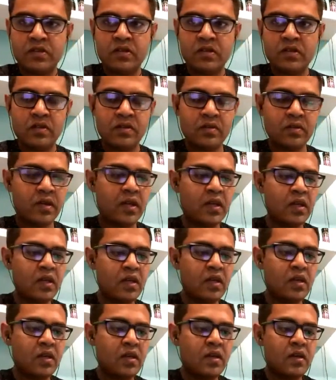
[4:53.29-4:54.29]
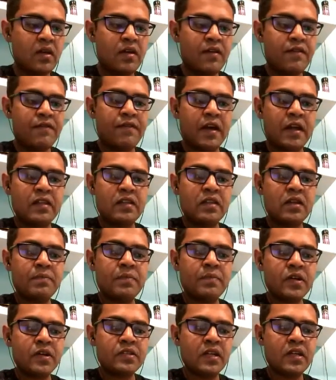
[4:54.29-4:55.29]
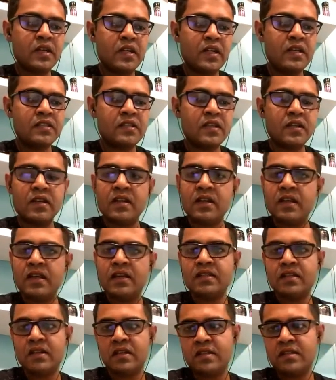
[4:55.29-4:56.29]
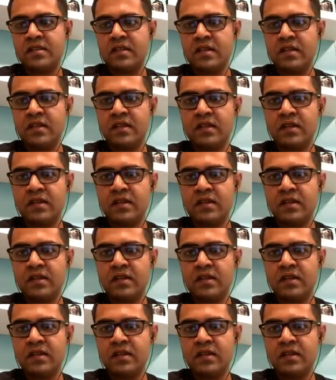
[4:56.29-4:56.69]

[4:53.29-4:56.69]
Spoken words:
Okay, find the percentage increase in its area.